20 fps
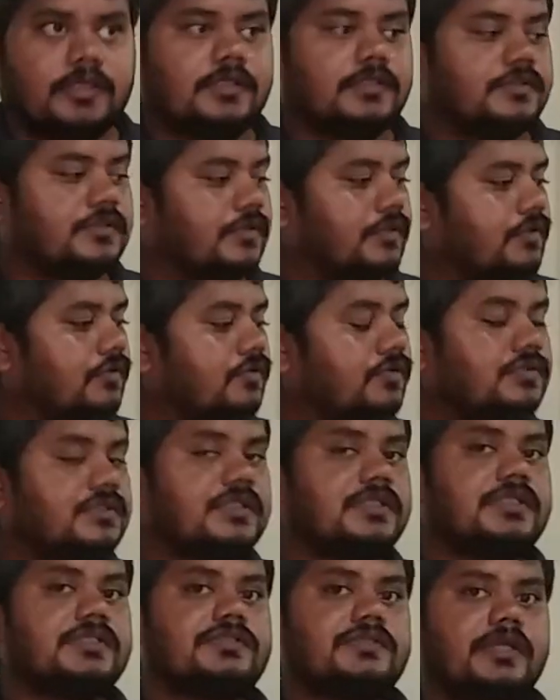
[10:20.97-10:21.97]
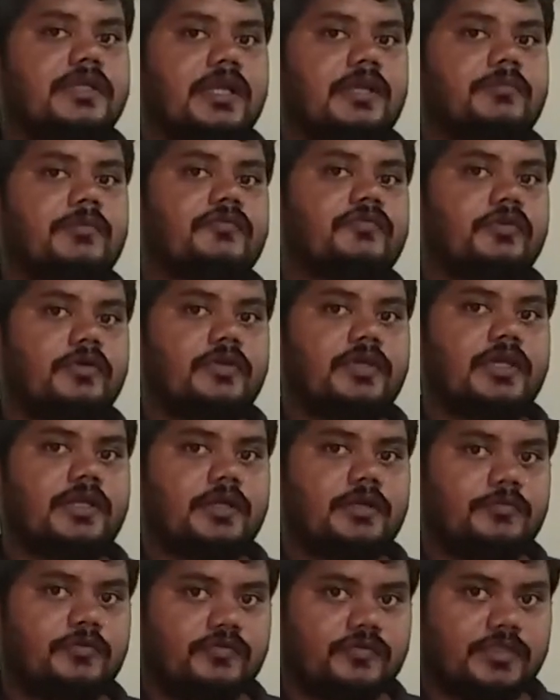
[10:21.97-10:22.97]
So you loosen the string before you can
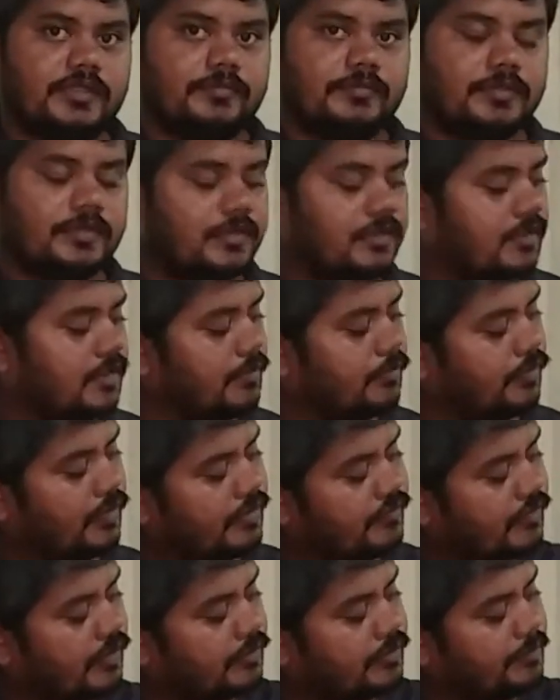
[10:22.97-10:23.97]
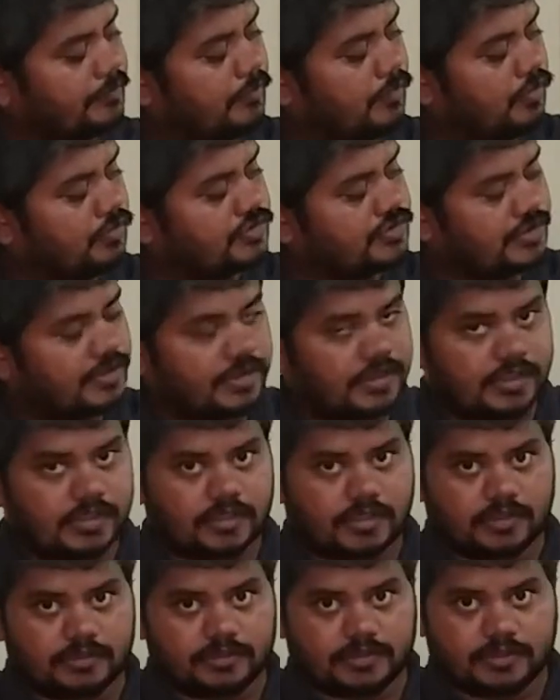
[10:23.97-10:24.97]
remove them. Remove it from the post here
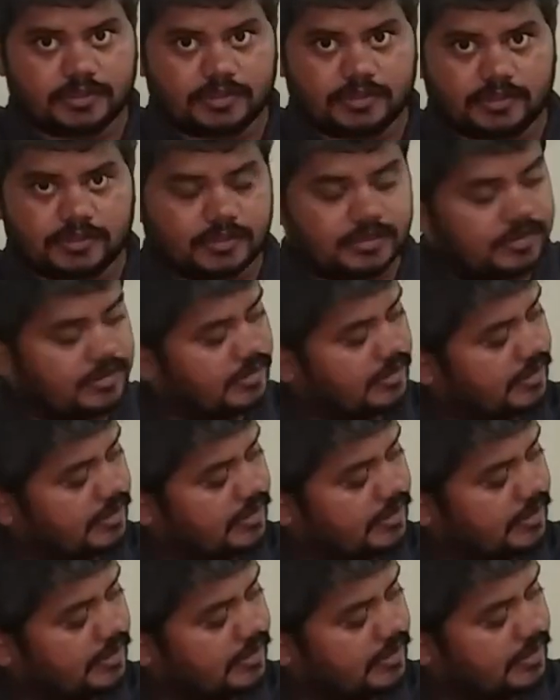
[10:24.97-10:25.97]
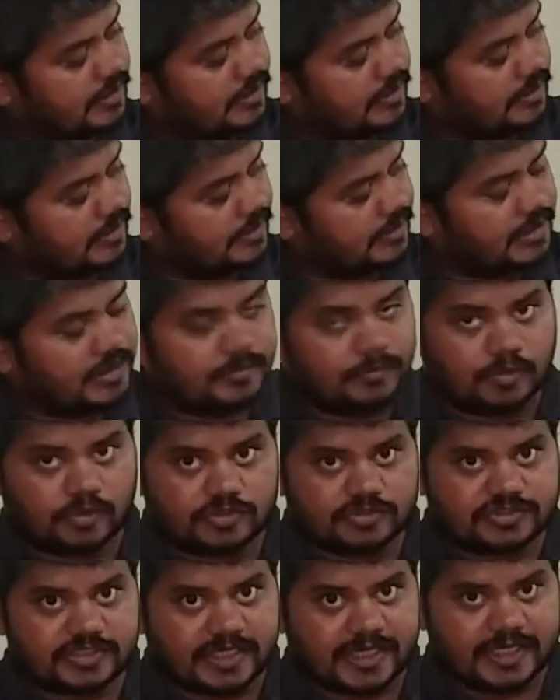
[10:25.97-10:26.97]
on the
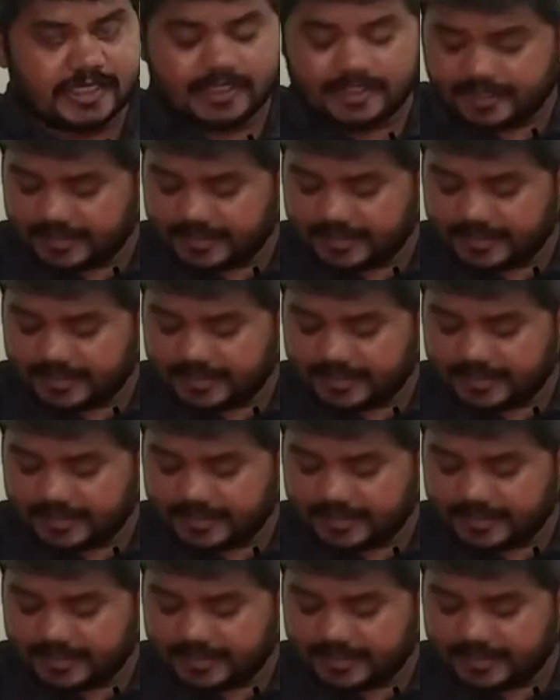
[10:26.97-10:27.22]
keyboard side,